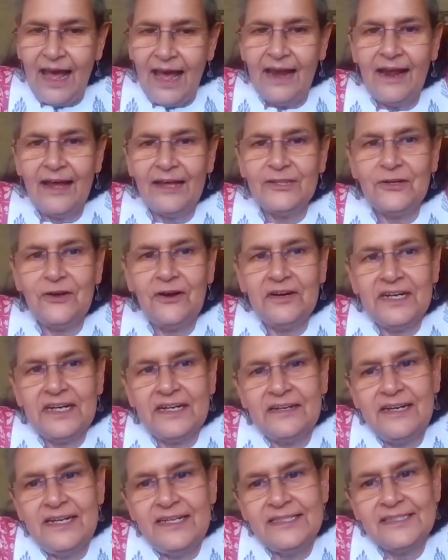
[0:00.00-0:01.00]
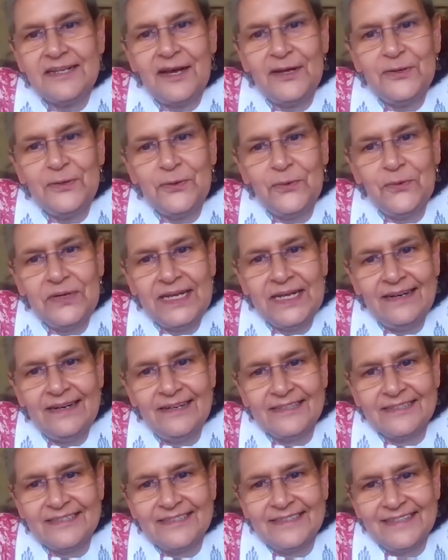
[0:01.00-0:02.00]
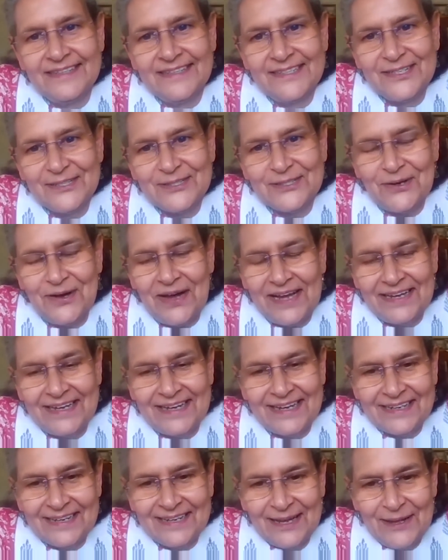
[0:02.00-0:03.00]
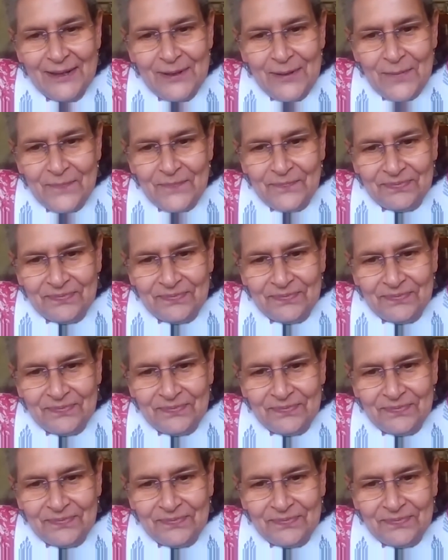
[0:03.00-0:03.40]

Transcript: And I thought, at least I know English, so I can